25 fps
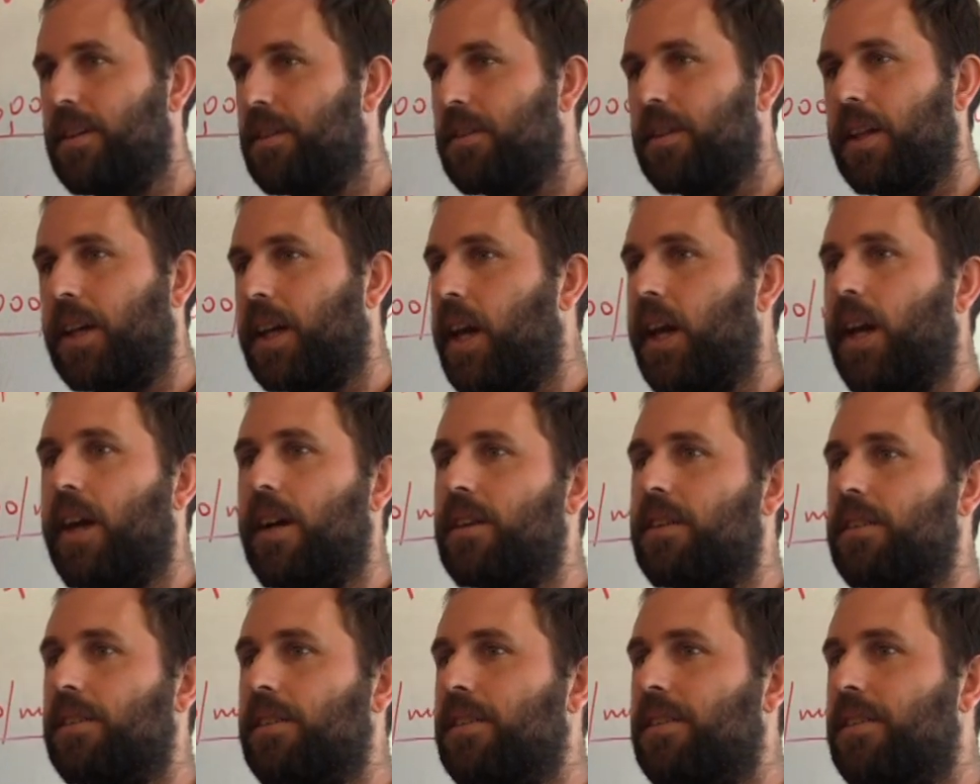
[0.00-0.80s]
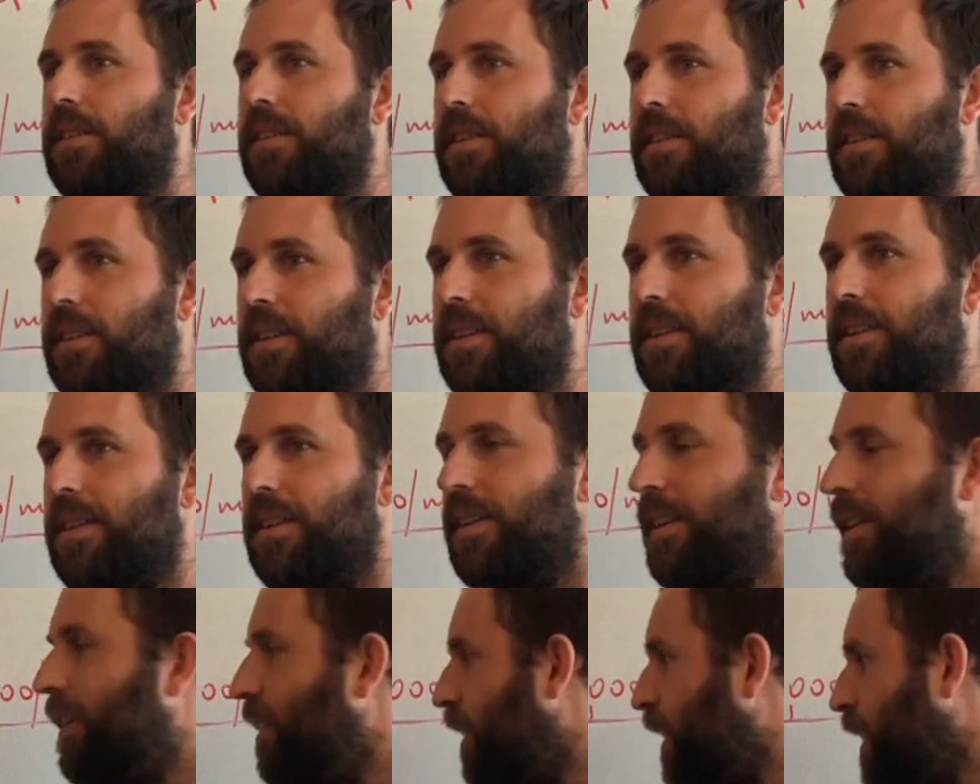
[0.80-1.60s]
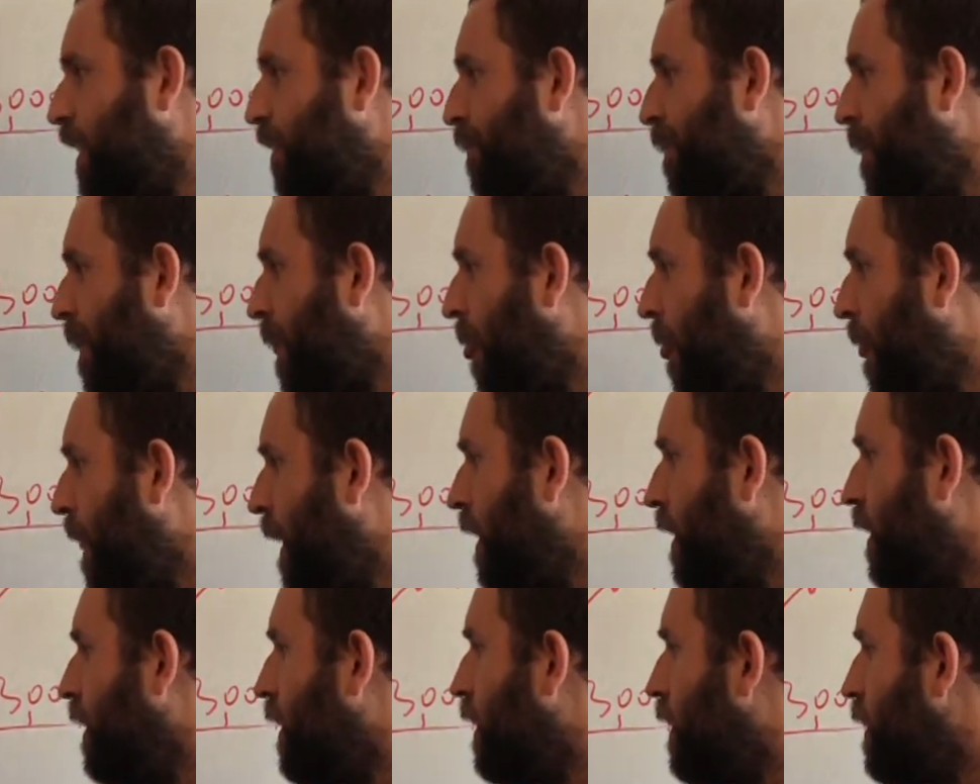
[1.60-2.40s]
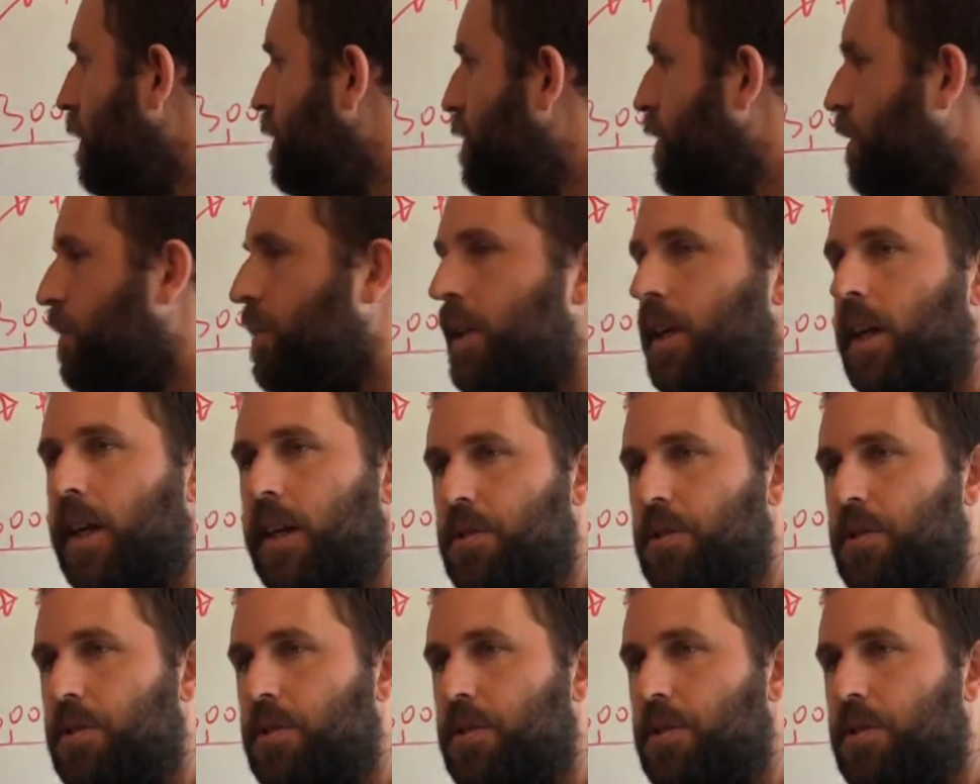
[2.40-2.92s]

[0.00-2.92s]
They can't, right? So then